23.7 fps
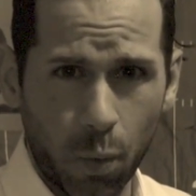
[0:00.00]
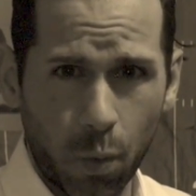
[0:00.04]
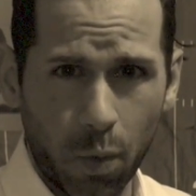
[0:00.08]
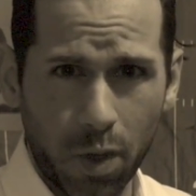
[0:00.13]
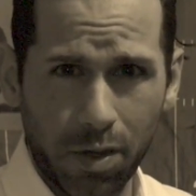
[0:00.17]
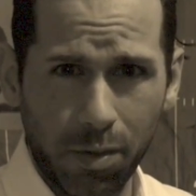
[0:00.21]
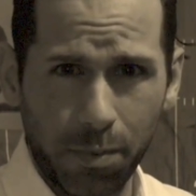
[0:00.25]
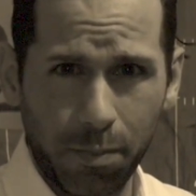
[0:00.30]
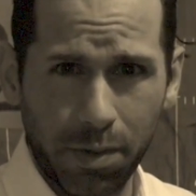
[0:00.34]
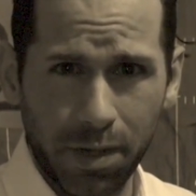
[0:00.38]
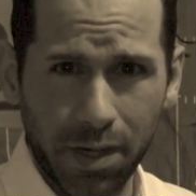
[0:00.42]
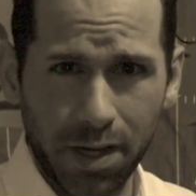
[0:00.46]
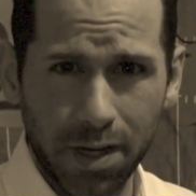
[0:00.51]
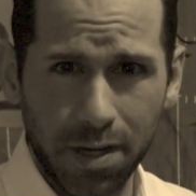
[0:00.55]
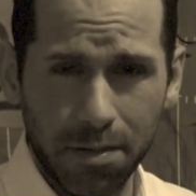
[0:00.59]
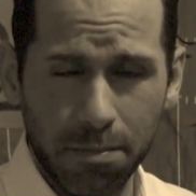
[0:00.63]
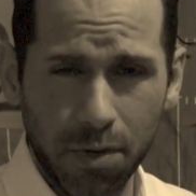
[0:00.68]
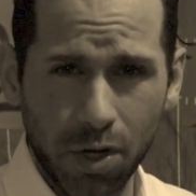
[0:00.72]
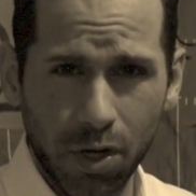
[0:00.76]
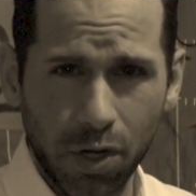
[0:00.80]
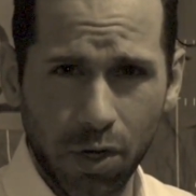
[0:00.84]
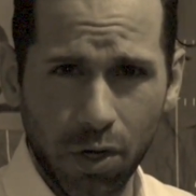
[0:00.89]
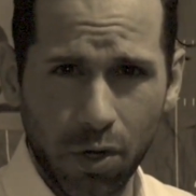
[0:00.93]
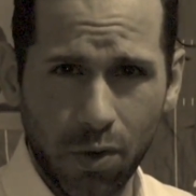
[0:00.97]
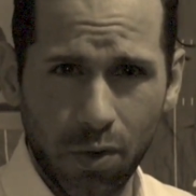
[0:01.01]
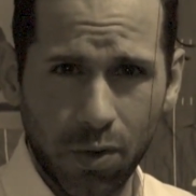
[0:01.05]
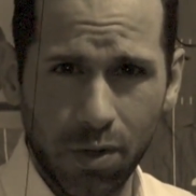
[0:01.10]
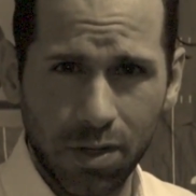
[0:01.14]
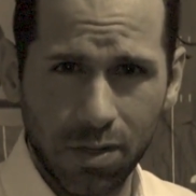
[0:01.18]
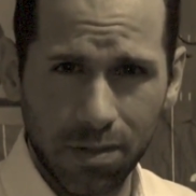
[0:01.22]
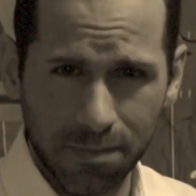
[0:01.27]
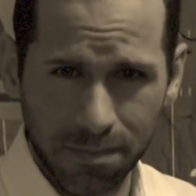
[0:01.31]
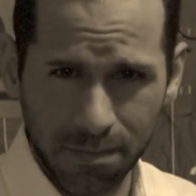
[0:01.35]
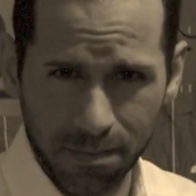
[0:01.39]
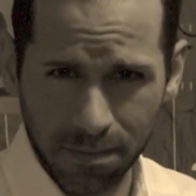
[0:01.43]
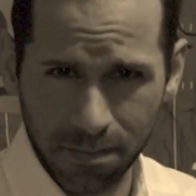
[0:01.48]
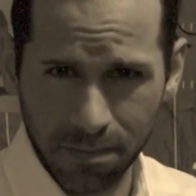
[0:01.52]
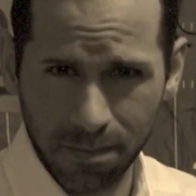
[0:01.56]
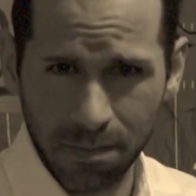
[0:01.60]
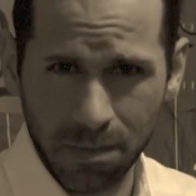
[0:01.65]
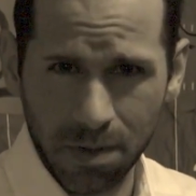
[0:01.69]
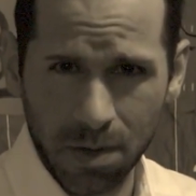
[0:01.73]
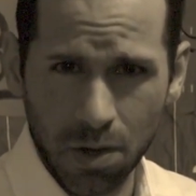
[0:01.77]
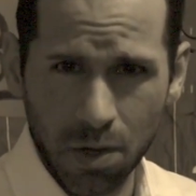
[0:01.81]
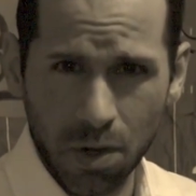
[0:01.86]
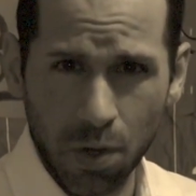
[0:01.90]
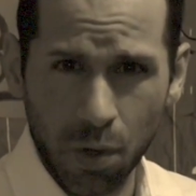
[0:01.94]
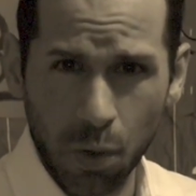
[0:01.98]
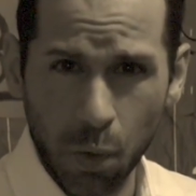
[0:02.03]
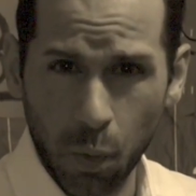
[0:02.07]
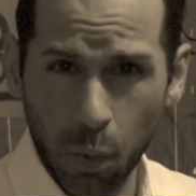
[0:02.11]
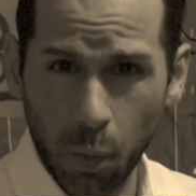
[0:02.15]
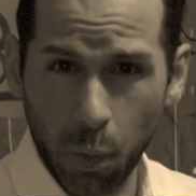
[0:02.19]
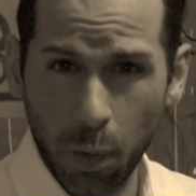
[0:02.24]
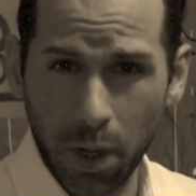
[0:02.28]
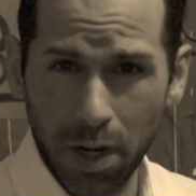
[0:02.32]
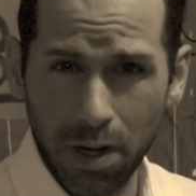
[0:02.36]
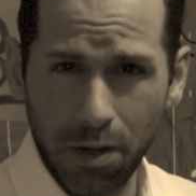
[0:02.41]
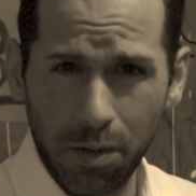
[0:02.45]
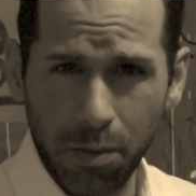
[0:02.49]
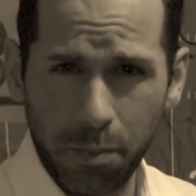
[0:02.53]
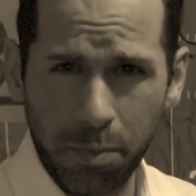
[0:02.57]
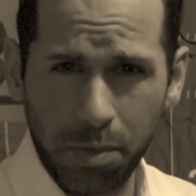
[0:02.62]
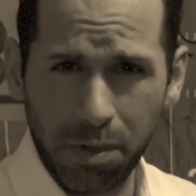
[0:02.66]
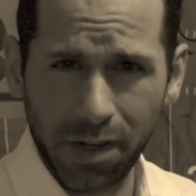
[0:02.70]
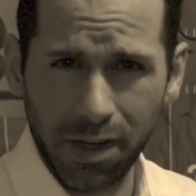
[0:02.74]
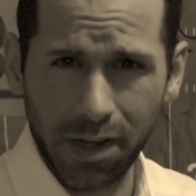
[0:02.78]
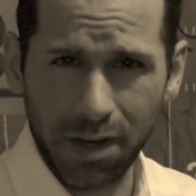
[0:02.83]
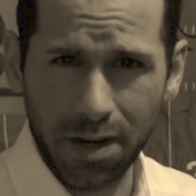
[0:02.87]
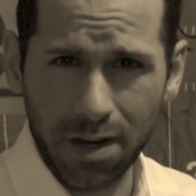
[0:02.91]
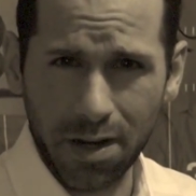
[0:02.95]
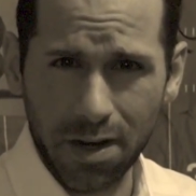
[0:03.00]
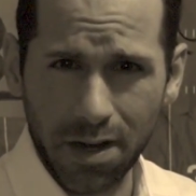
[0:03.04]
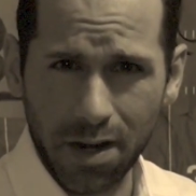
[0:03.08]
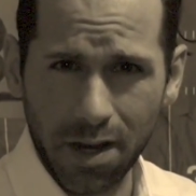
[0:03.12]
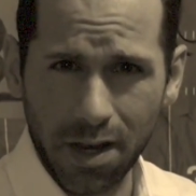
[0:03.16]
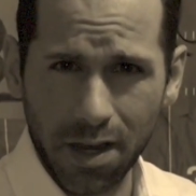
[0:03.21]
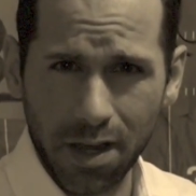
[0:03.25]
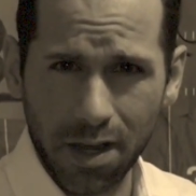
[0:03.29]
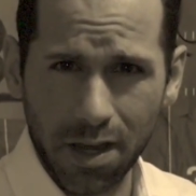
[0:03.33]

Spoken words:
Well played, Margot. Well played.